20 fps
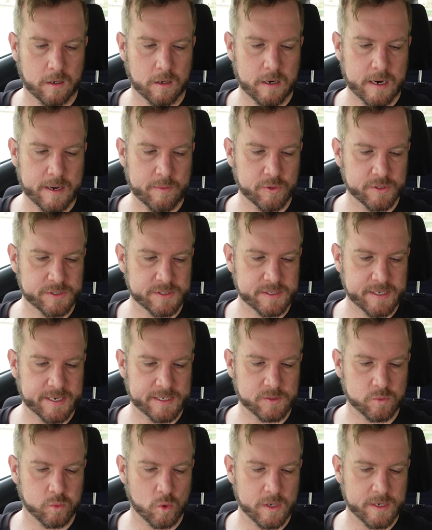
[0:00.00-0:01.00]
All right, what's the
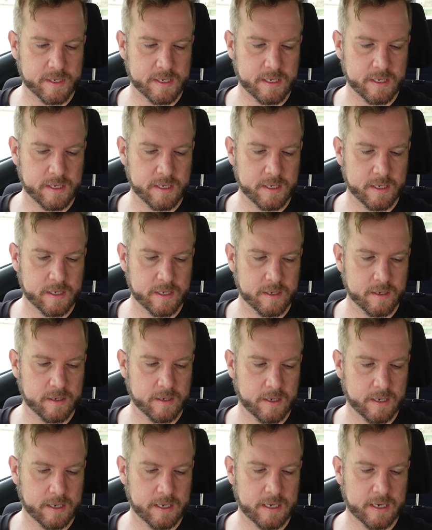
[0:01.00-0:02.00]
next one here?
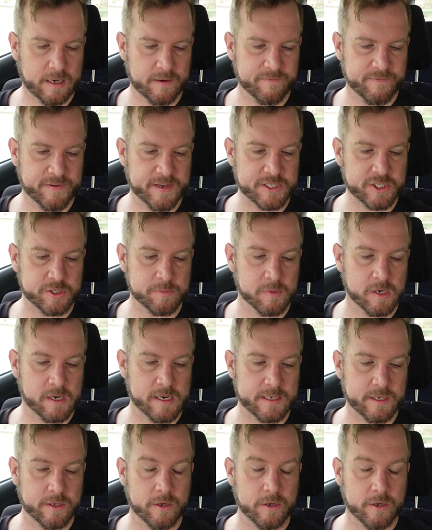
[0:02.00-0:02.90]
Vegemite.